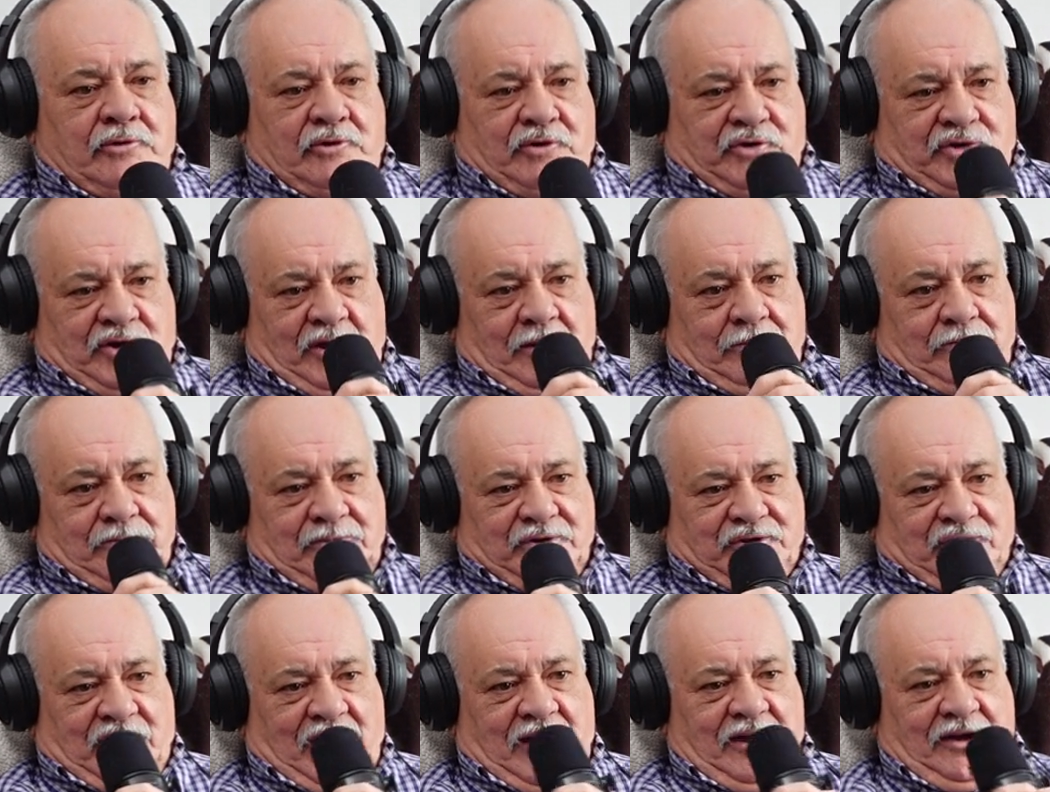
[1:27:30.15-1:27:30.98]
or something
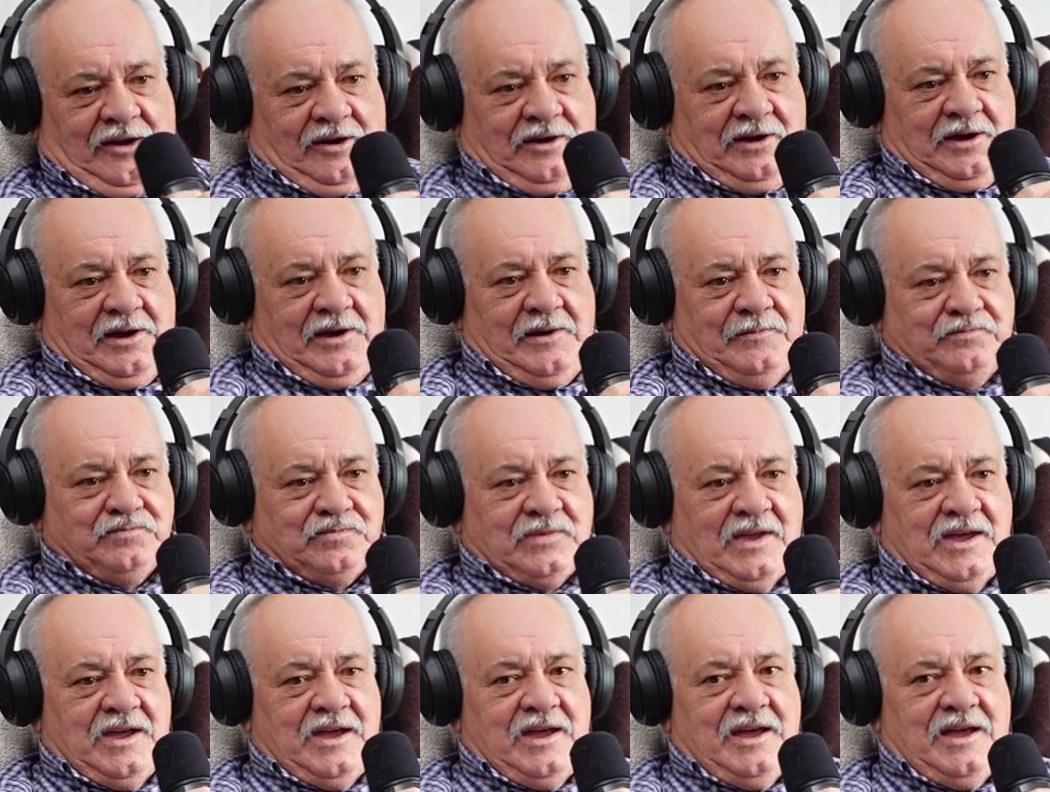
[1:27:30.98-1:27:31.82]
was called.
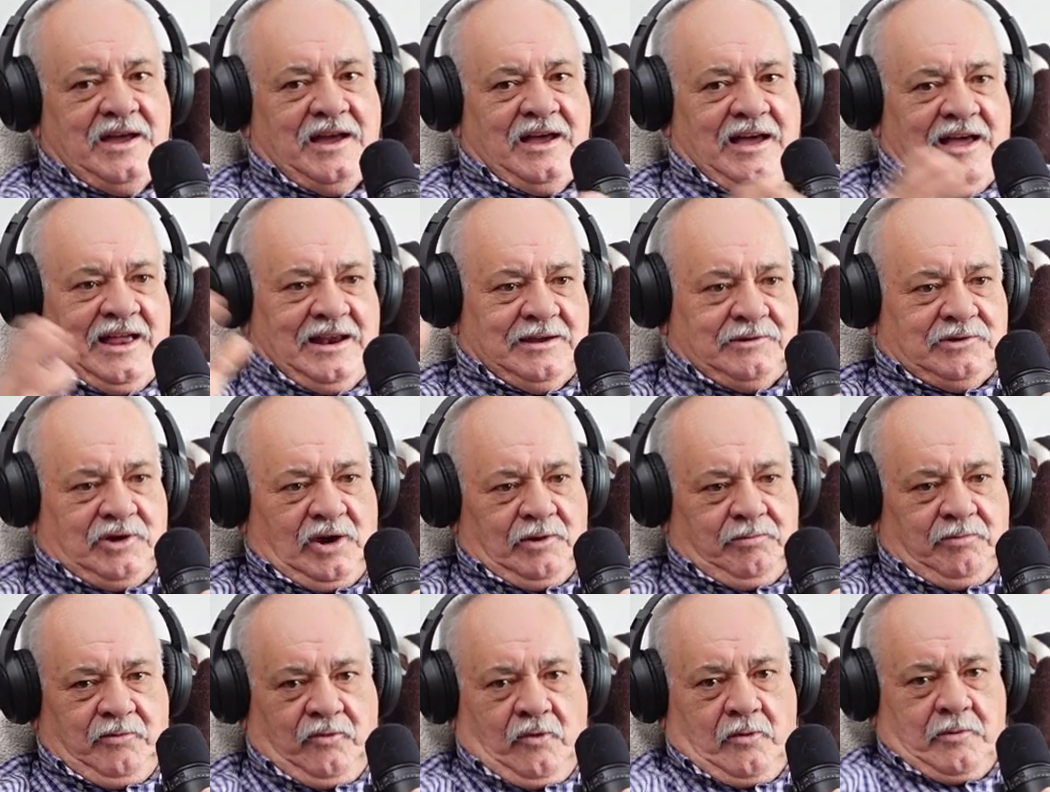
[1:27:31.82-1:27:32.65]
And it's
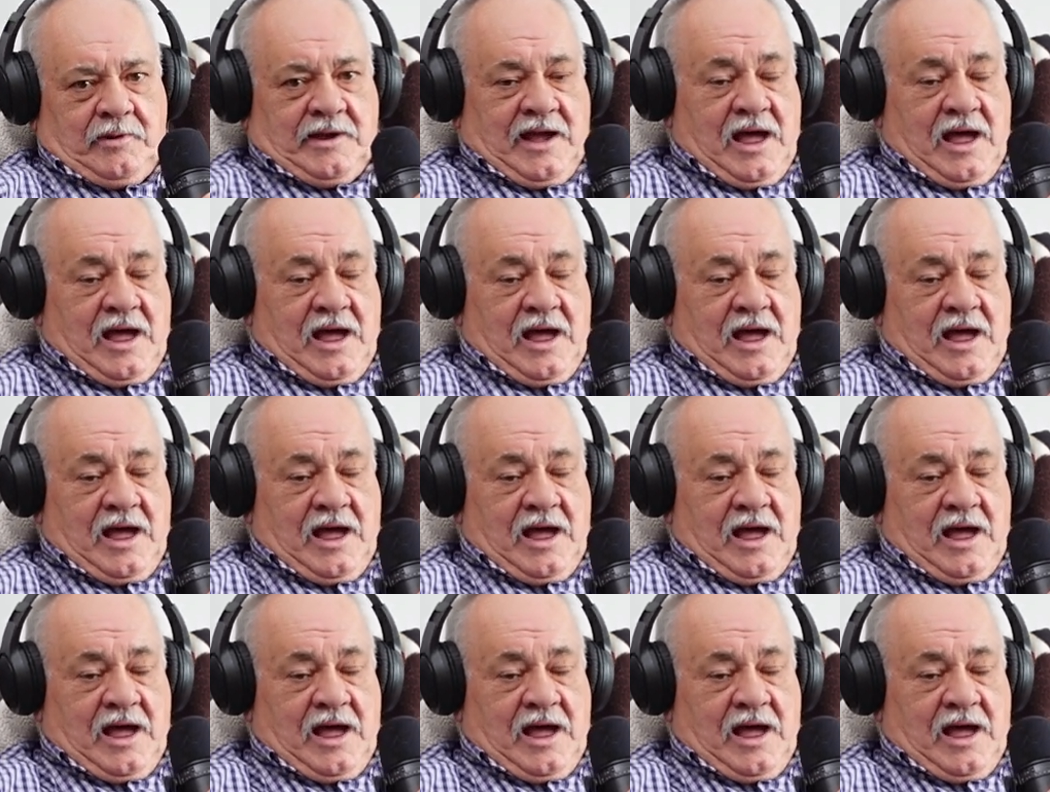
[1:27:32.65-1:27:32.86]
just before we